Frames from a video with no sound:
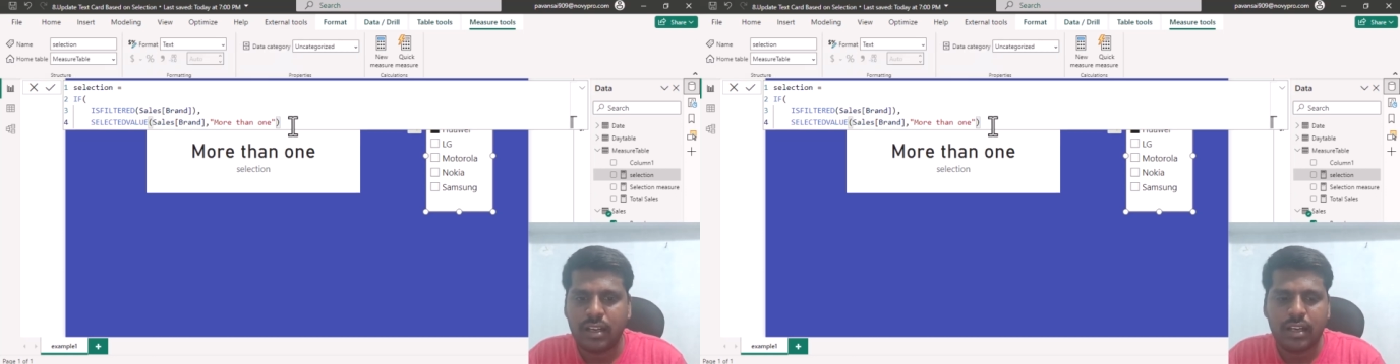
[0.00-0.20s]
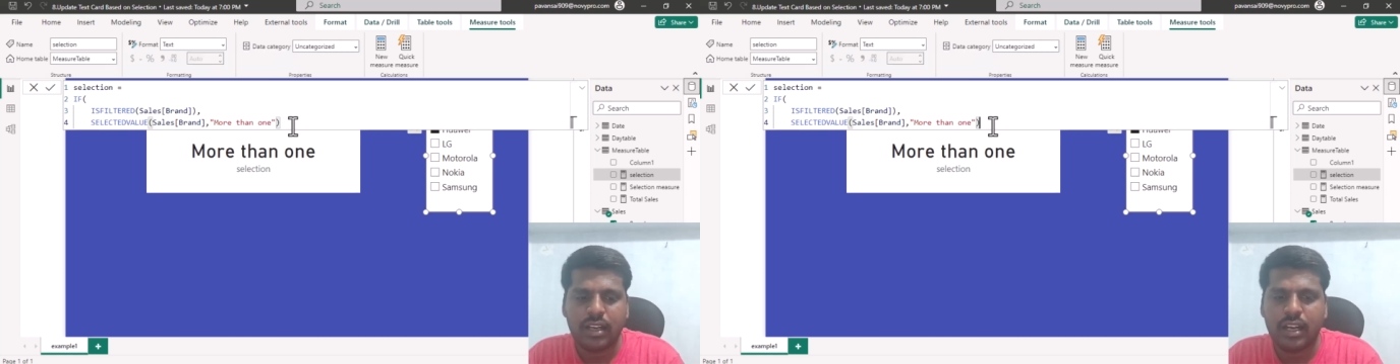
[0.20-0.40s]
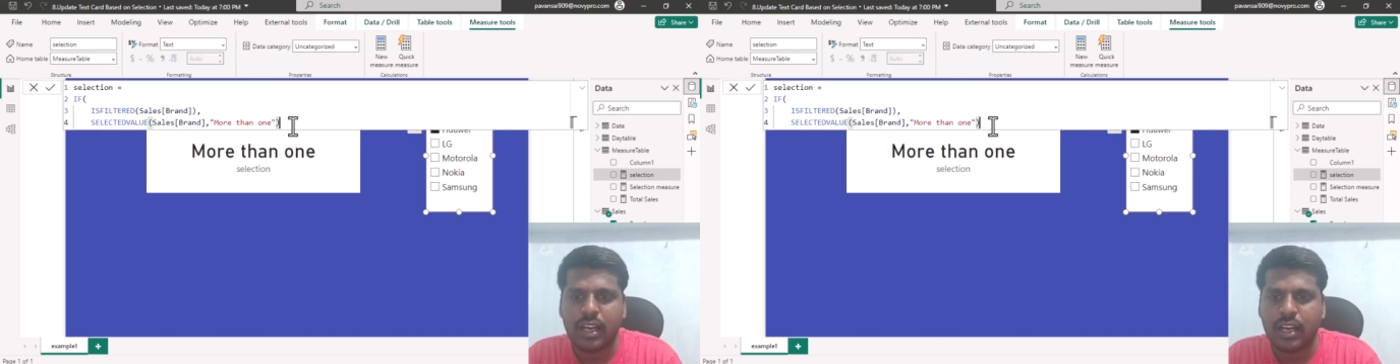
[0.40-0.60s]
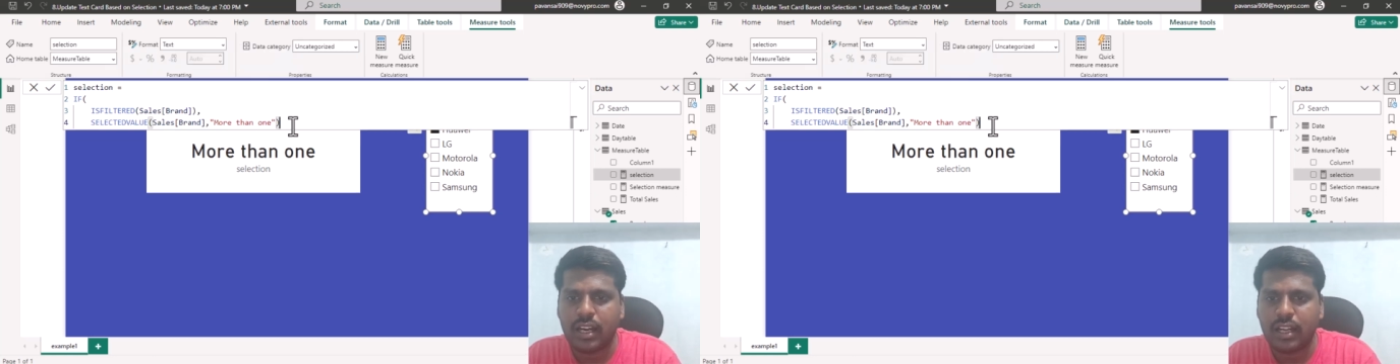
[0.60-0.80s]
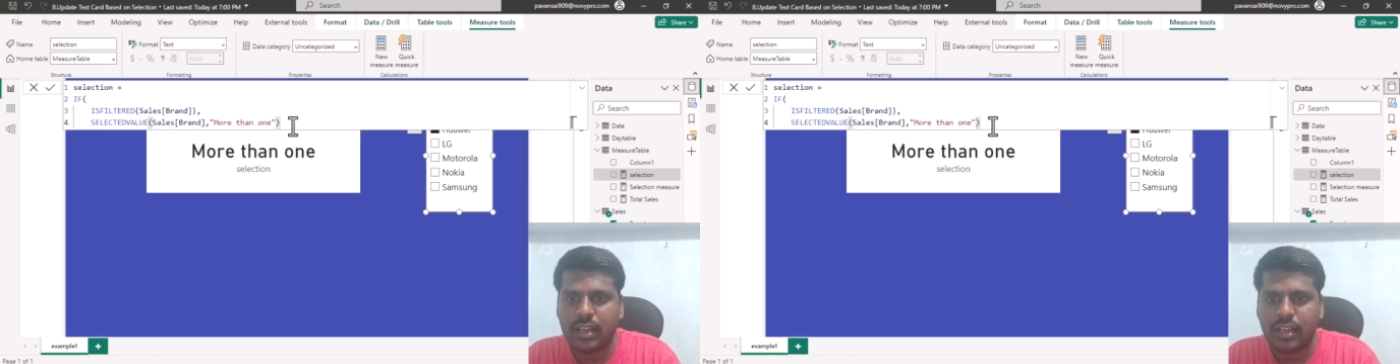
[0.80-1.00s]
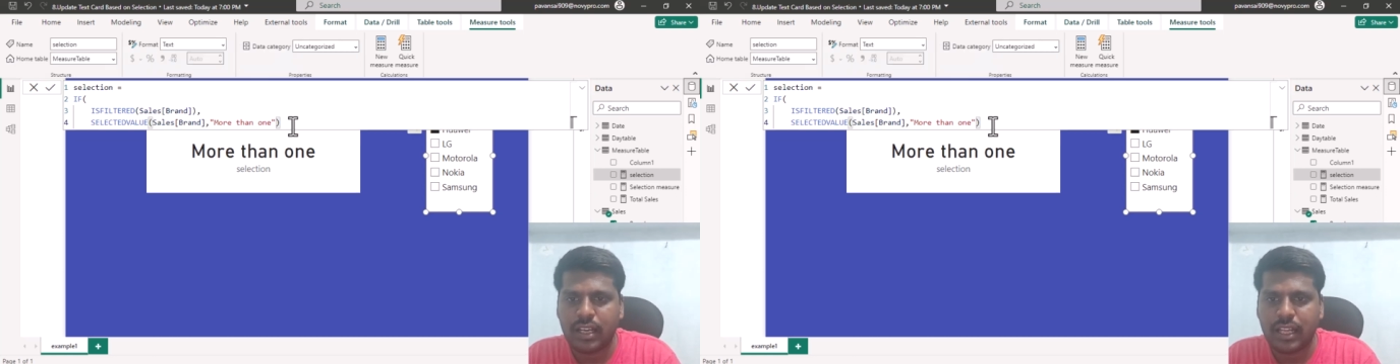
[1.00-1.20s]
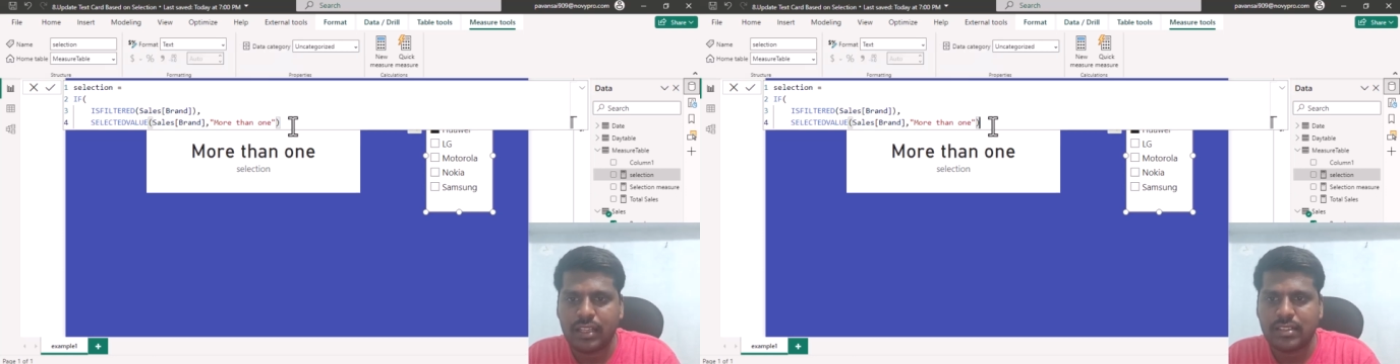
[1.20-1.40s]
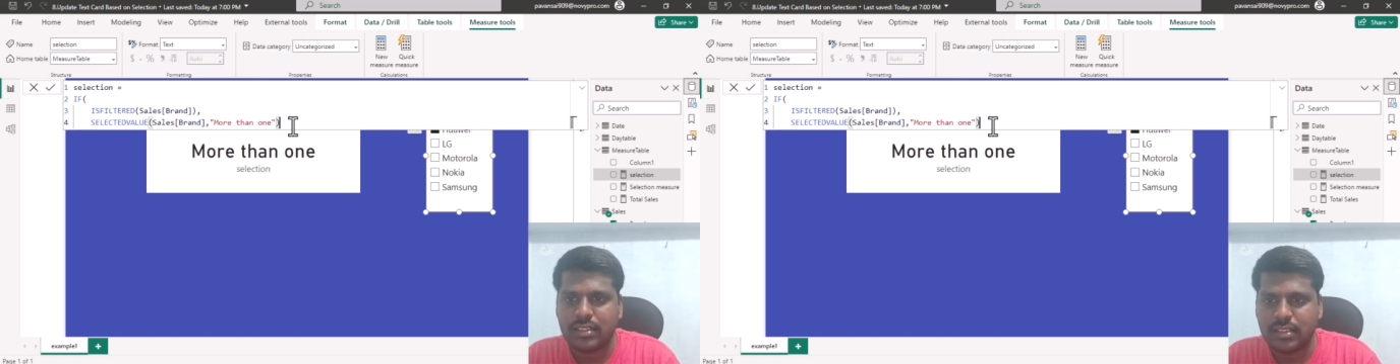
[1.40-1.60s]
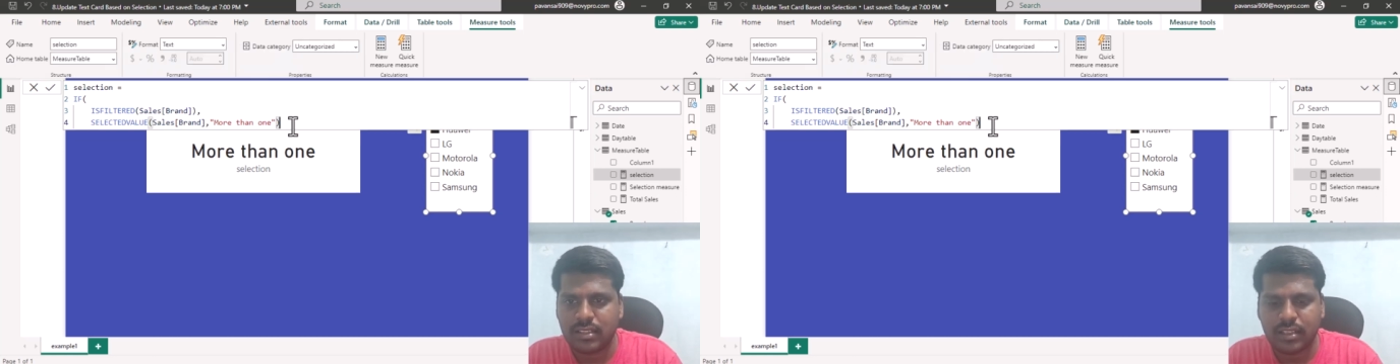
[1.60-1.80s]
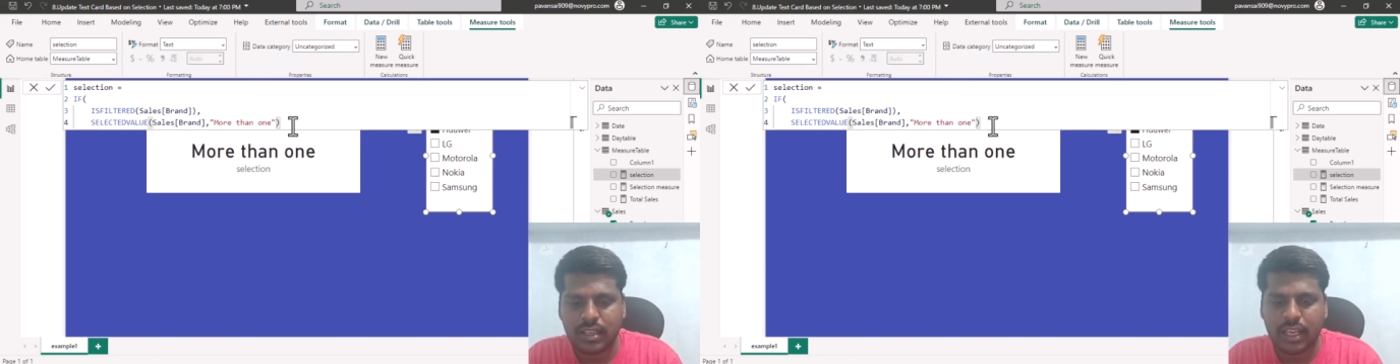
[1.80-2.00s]
and uh, else
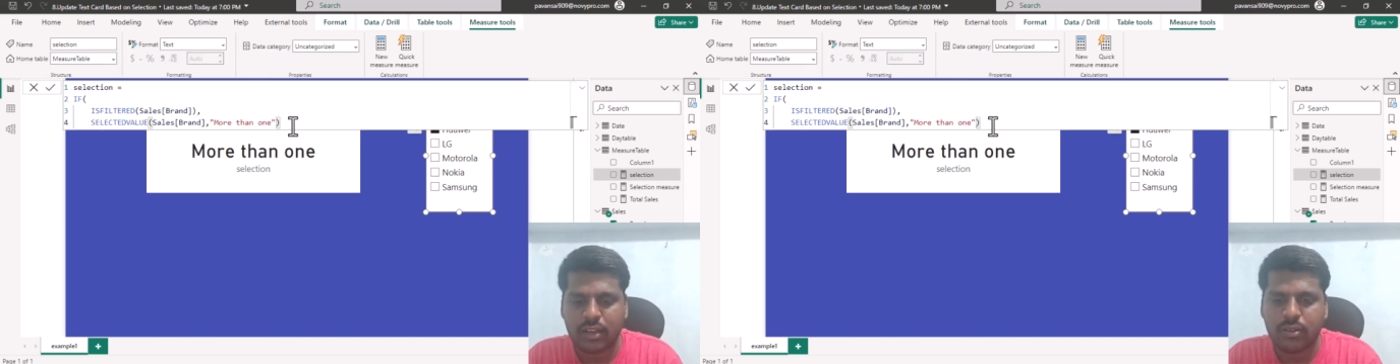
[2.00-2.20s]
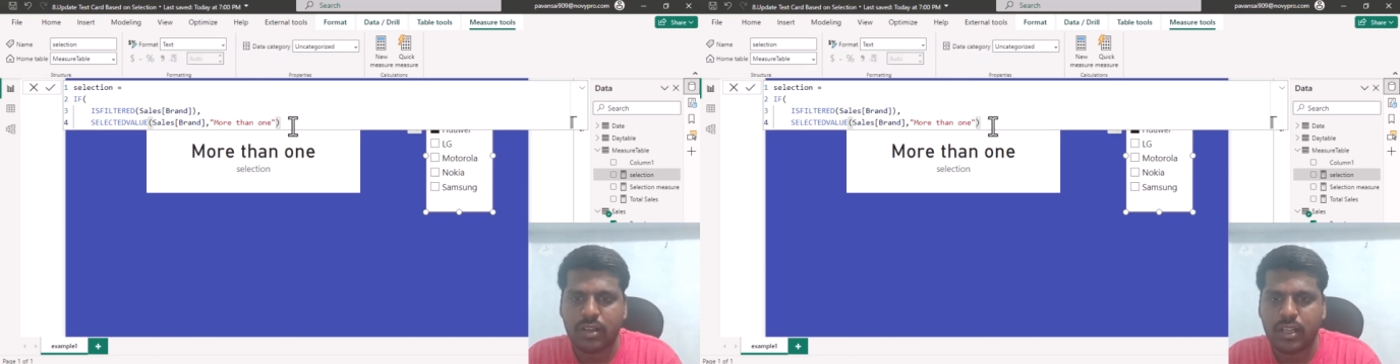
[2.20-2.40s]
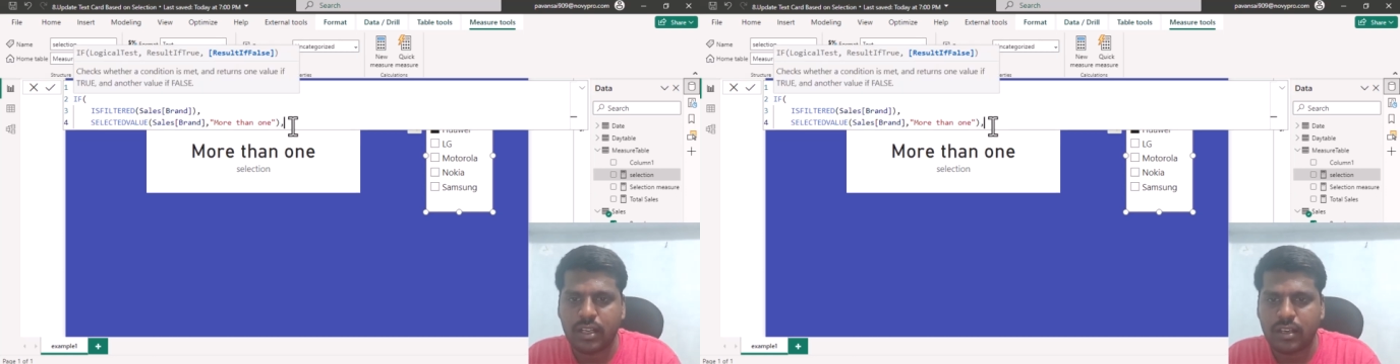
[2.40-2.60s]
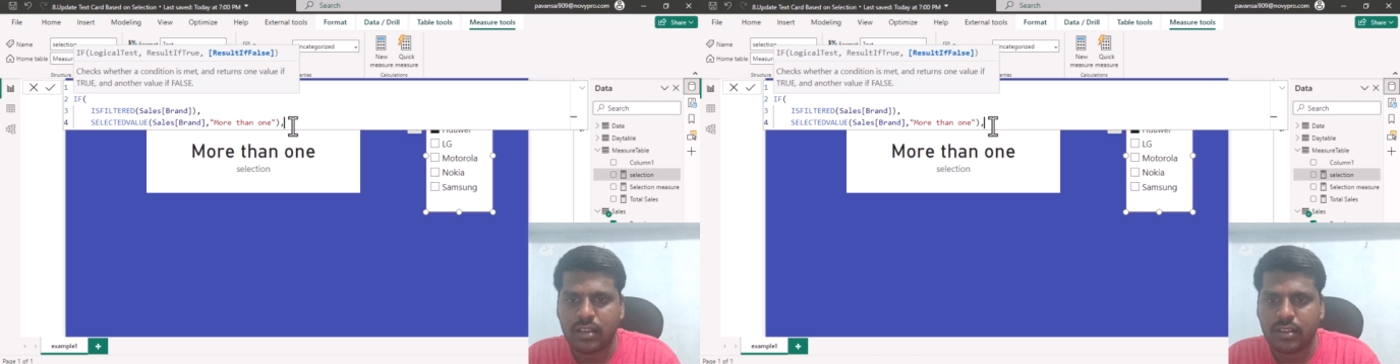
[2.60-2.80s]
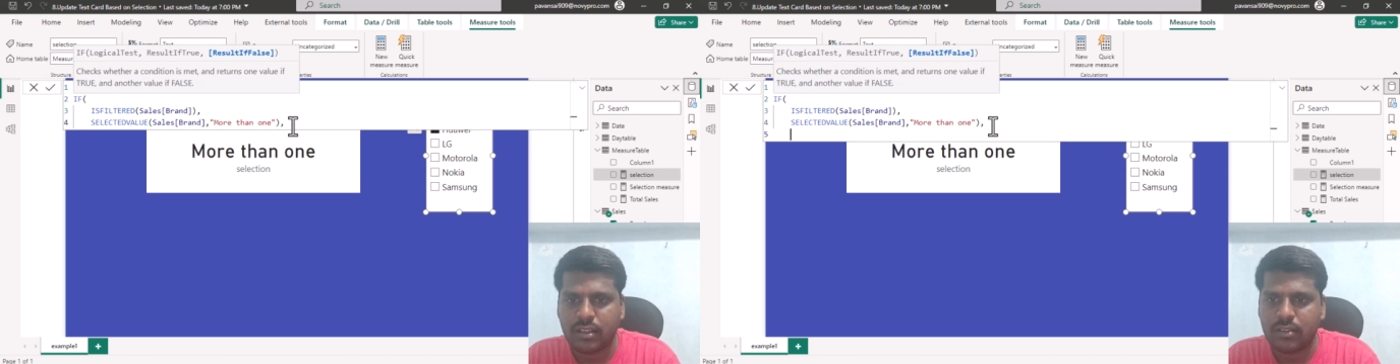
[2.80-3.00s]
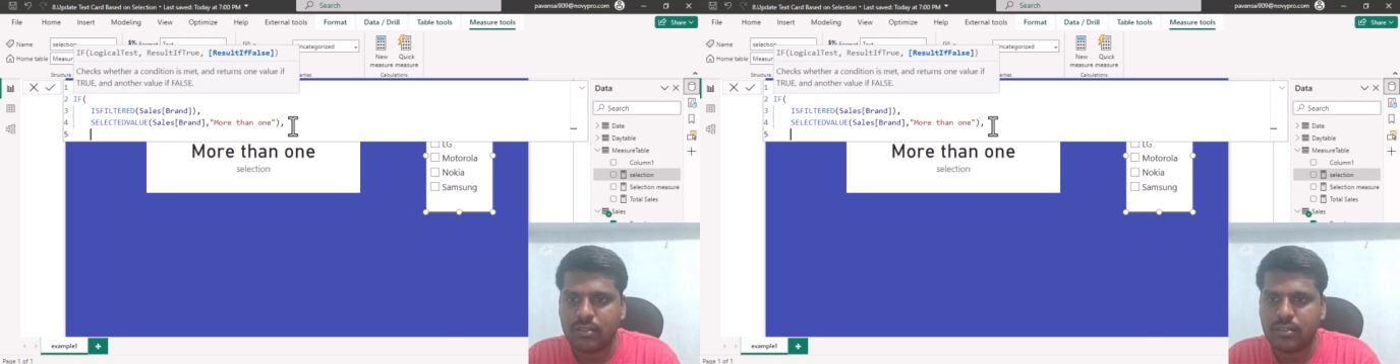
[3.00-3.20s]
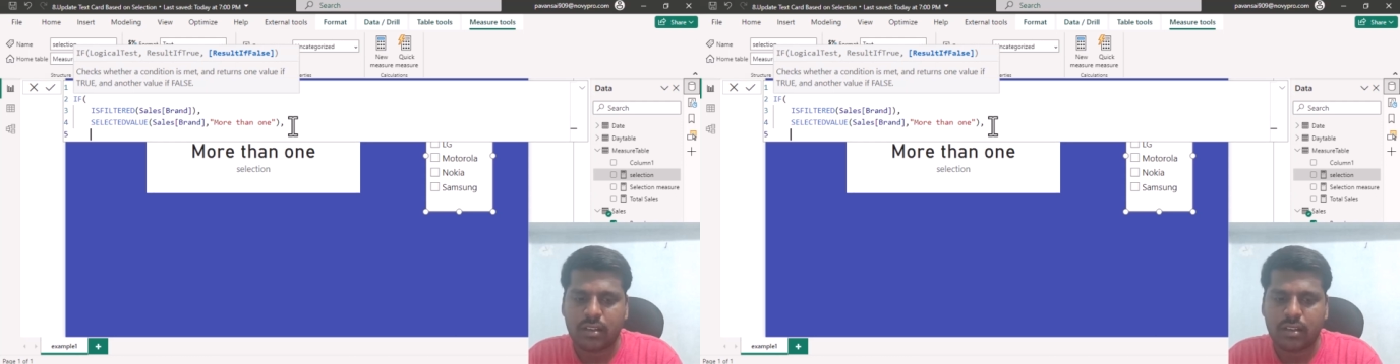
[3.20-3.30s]
I could uh, you know